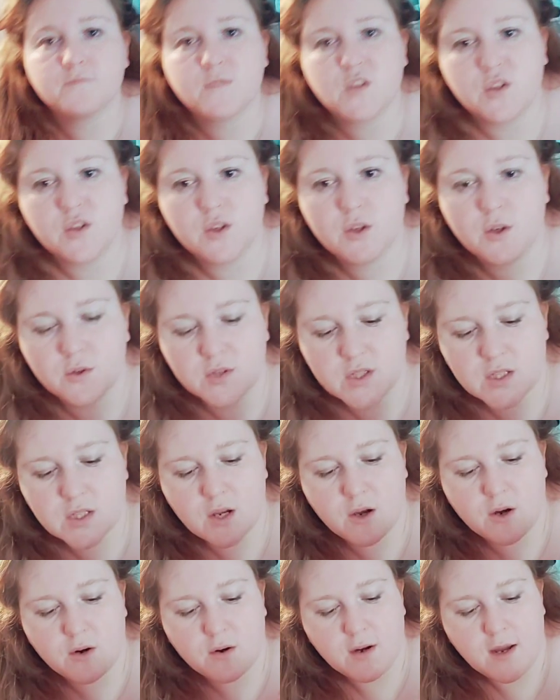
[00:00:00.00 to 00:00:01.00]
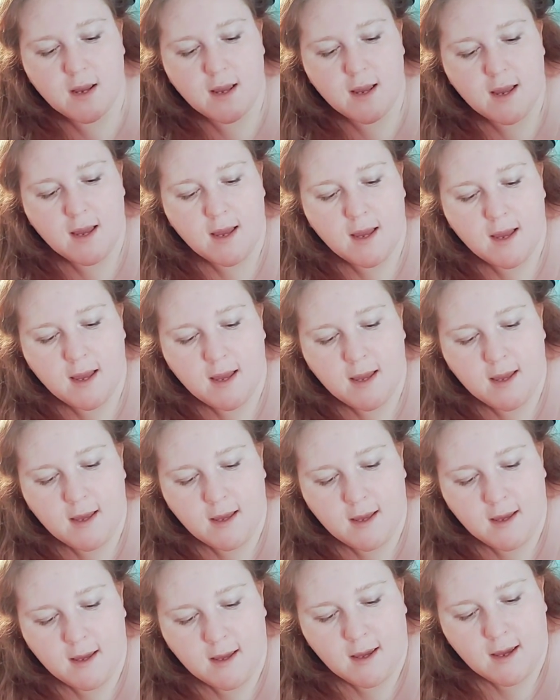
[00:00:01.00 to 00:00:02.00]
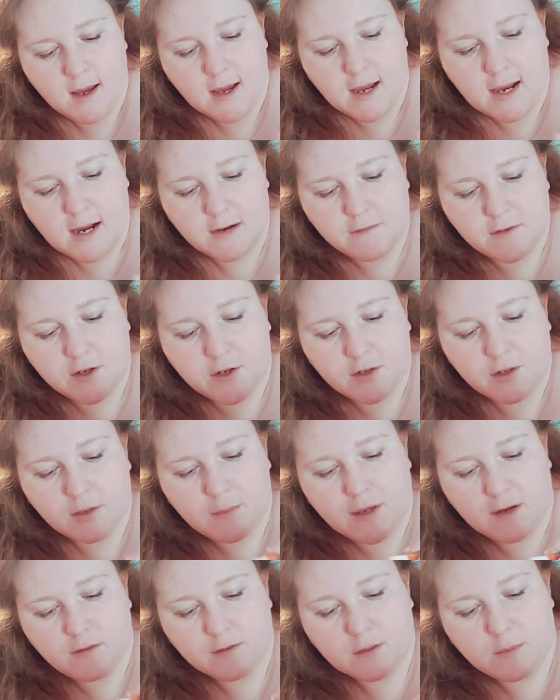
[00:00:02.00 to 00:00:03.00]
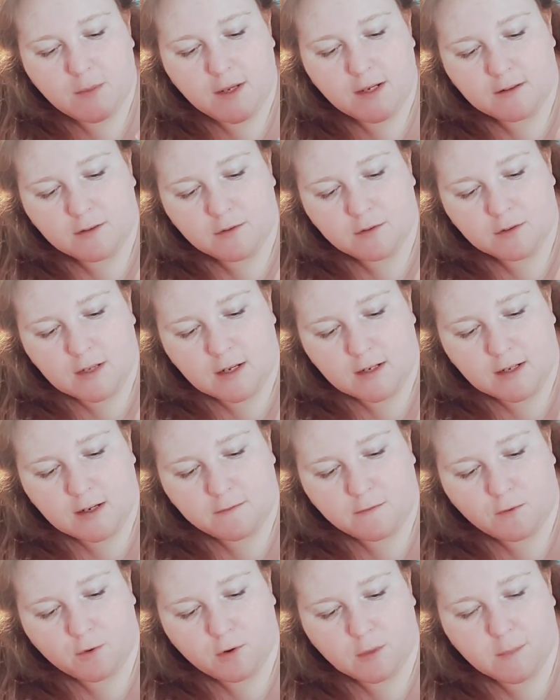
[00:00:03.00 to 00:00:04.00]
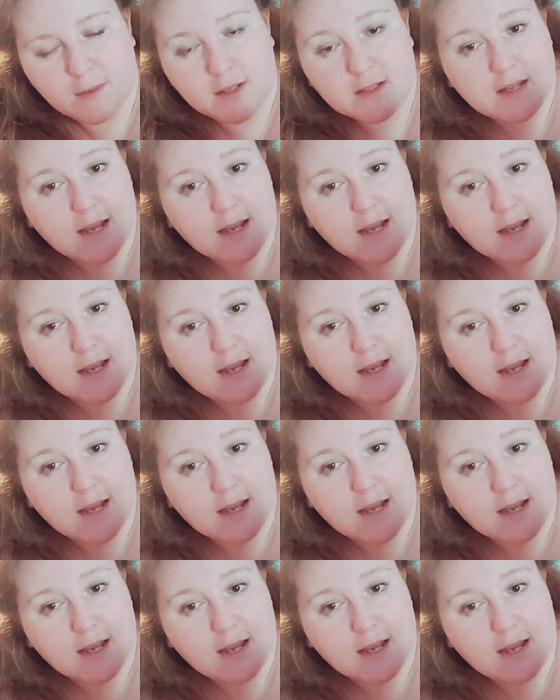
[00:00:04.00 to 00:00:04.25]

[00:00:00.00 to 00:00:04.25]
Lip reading: do. So I have a good amount to make enough ornaments.